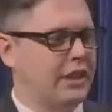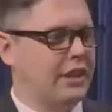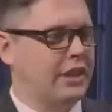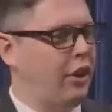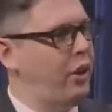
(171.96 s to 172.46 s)

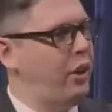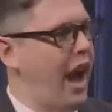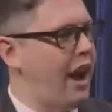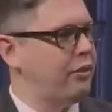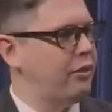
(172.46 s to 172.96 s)
know we
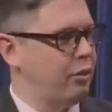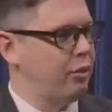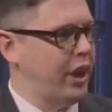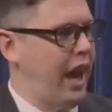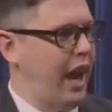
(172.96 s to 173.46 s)
have
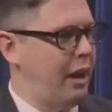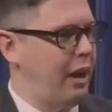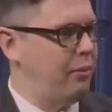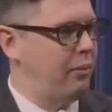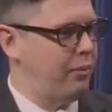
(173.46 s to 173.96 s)
rehab
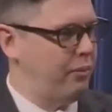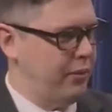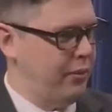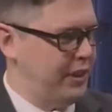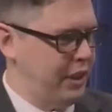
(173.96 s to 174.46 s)

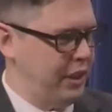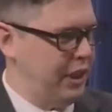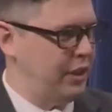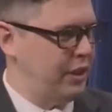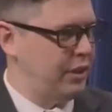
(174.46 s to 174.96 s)

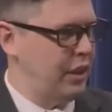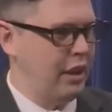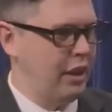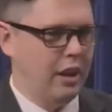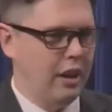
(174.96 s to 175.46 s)
facilities,
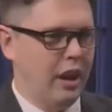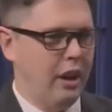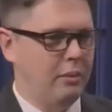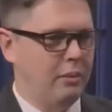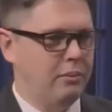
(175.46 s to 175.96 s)

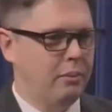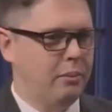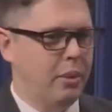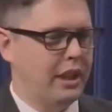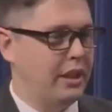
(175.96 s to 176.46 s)

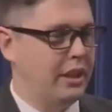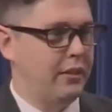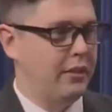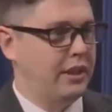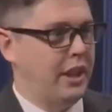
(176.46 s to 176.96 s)
but the
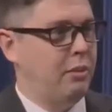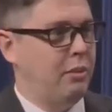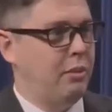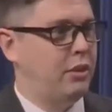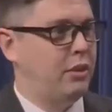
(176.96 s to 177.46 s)
difference then
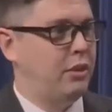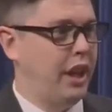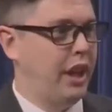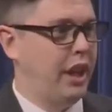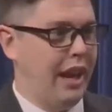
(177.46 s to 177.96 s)
between
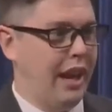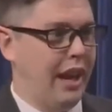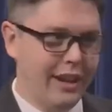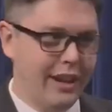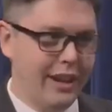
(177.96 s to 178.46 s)
a
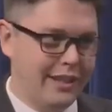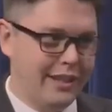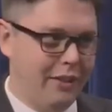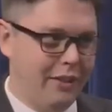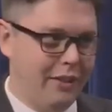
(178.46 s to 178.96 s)

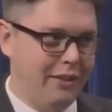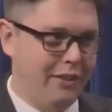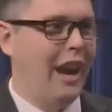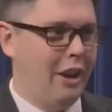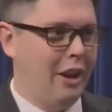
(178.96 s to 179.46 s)
SNF
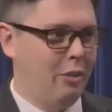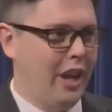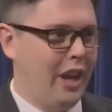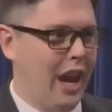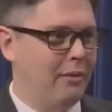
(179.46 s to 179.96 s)
and a
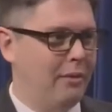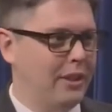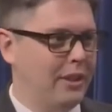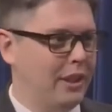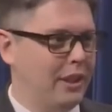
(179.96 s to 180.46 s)
rehab
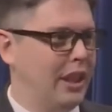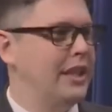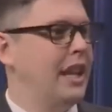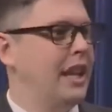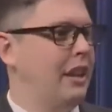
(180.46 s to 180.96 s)
facility
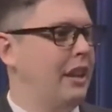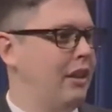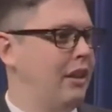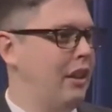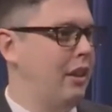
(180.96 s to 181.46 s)
is that
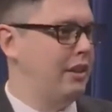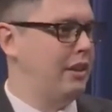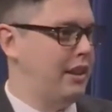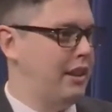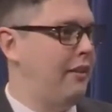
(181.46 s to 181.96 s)
the
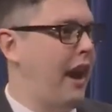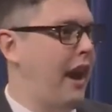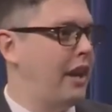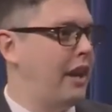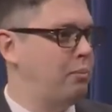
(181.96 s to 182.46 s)
SNF
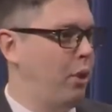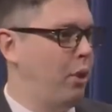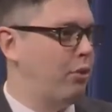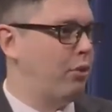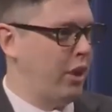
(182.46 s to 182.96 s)
has both
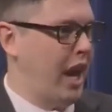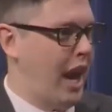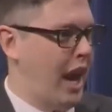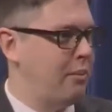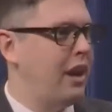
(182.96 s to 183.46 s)

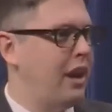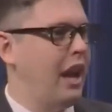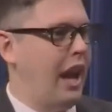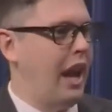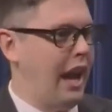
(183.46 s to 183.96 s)
rehab
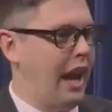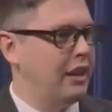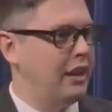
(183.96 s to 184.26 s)
and some